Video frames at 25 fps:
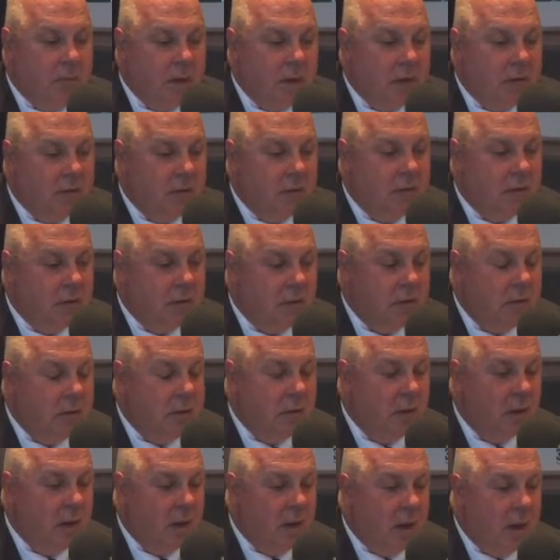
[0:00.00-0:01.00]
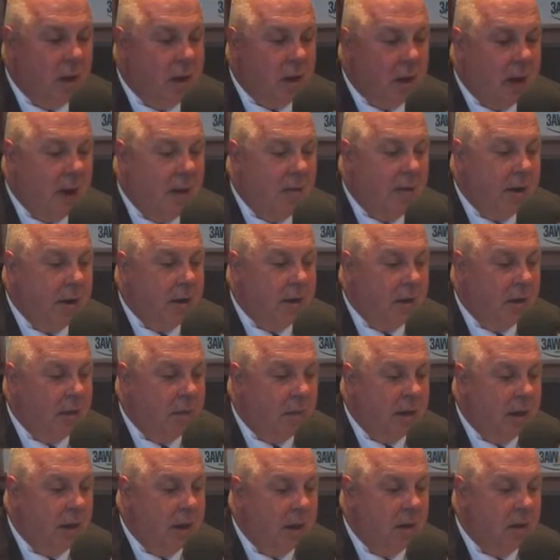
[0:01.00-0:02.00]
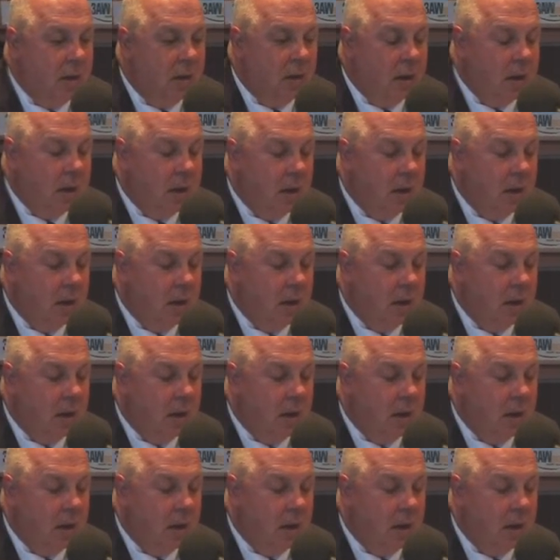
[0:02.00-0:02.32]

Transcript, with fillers: ministers are out and about,